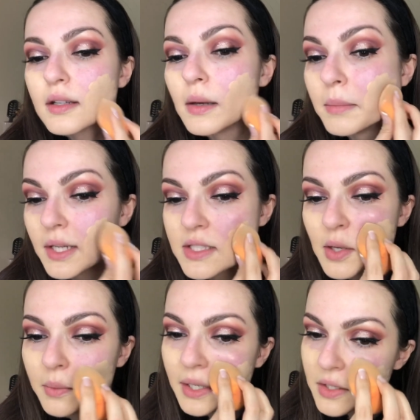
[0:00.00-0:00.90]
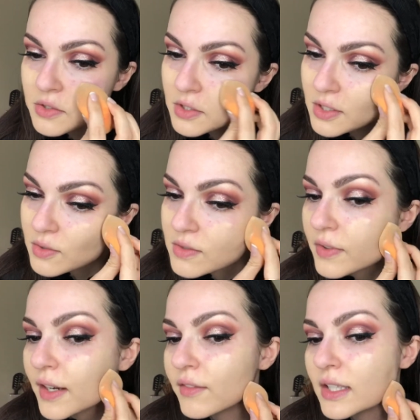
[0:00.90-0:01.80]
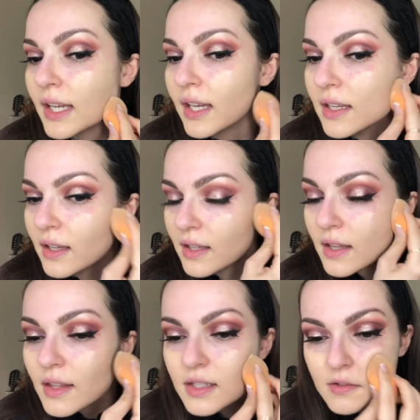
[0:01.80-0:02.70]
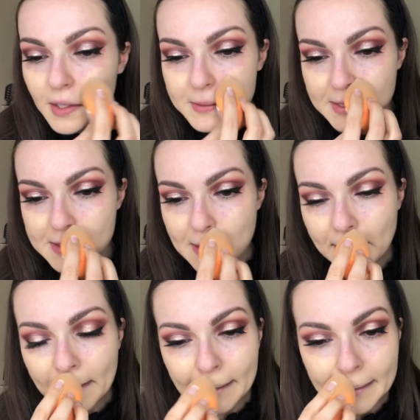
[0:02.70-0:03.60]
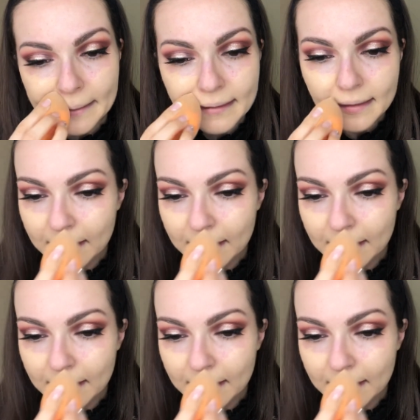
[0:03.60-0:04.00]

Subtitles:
Compared to what I usually use for every day, this foundation is